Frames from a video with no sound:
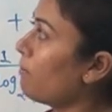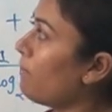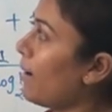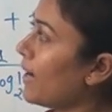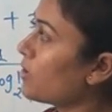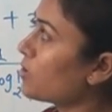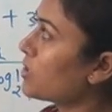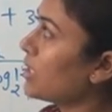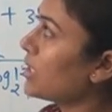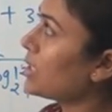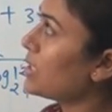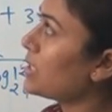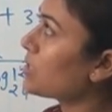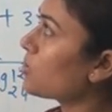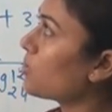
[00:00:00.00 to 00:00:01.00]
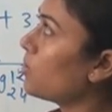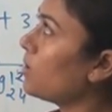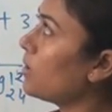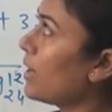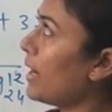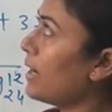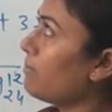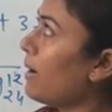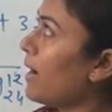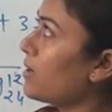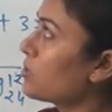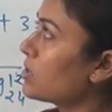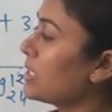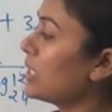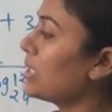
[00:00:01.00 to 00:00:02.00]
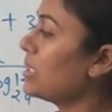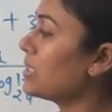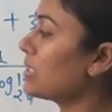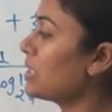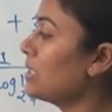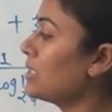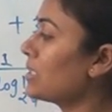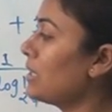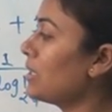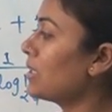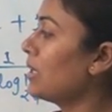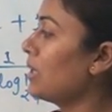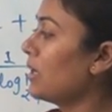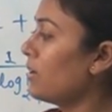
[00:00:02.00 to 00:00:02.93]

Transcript: By using this rule and by using this result,